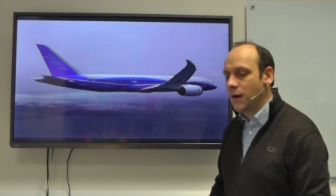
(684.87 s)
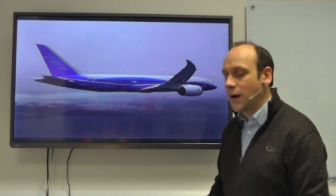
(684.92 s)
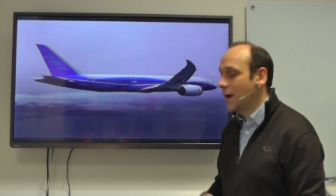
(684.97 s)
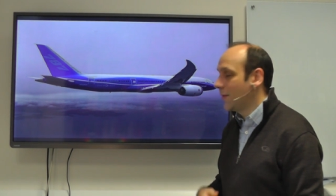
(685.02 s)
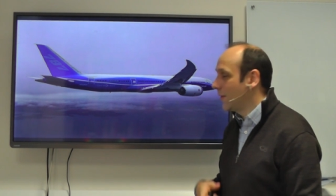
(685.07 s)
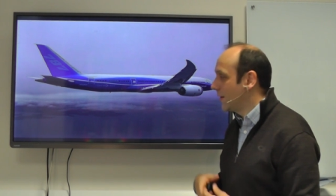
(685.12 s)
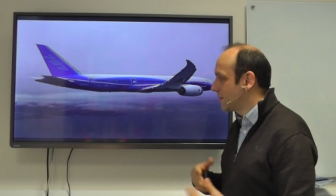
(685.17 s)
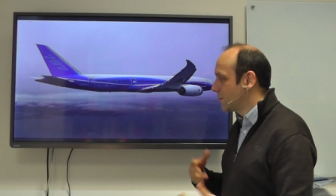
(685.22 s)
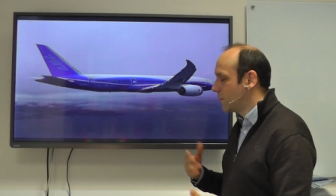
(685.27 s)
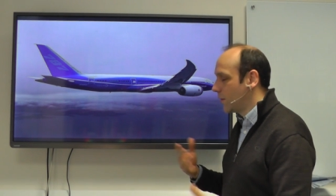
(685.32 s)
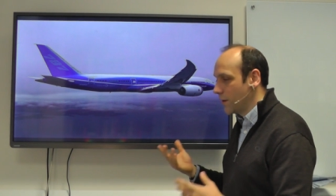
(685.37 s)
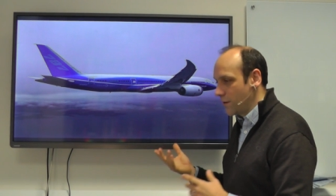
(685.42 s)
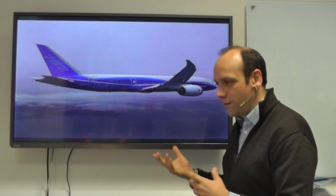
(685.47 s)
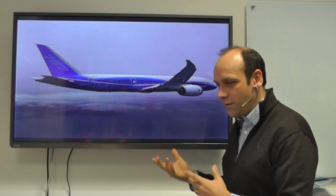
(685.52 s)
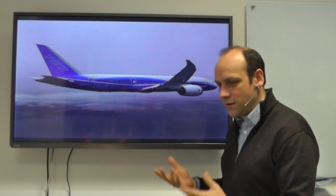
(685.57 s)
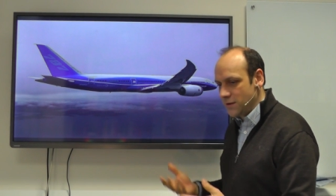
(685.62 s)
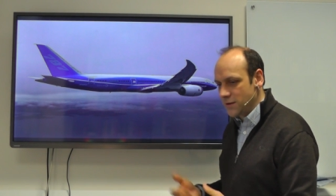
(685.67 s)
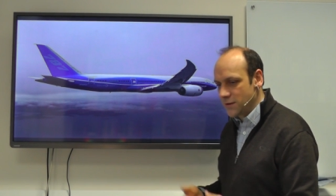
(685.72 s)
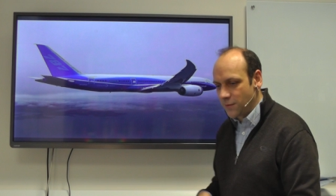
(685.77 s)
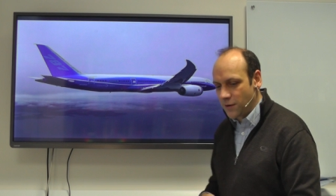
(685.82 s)
And that's one of the
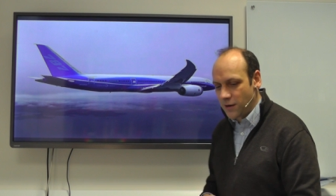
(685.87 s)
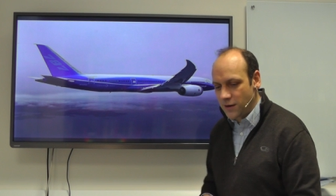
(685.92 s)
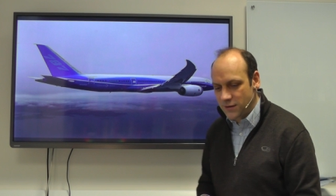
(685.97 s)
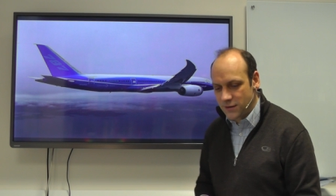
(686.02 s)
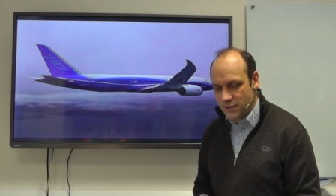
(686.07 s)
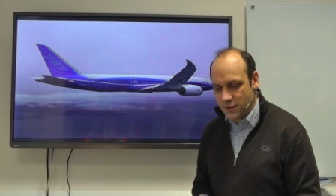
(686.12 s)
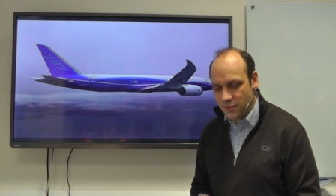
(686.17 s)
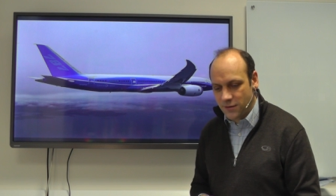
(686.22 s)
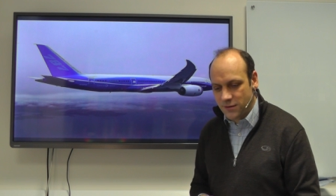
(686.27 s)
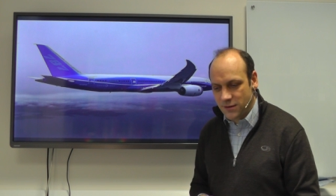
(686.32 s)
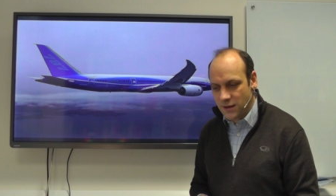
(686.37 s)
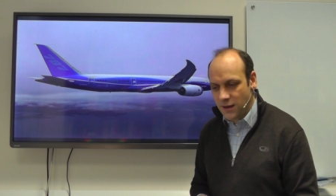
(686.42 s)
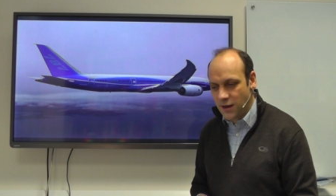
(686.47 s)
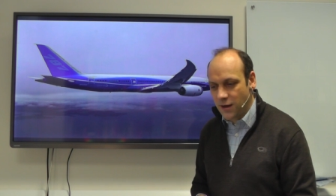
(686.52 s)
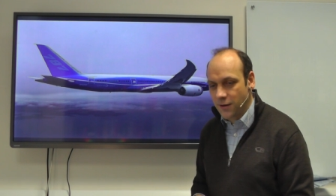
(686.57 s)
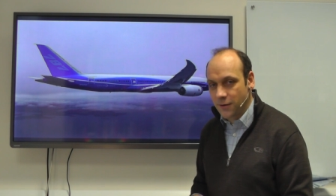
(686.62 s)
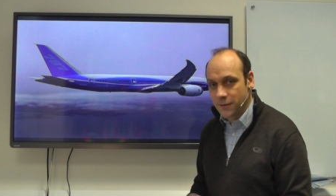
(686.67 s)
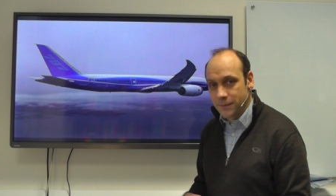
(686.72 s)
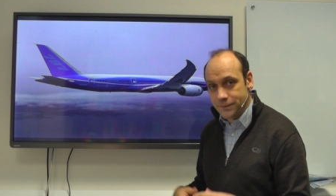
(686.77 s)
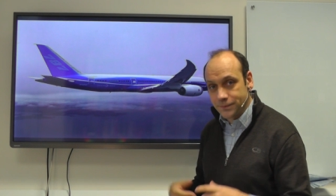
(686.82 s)
reasons why it's so
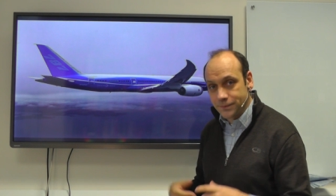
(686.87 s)
slow.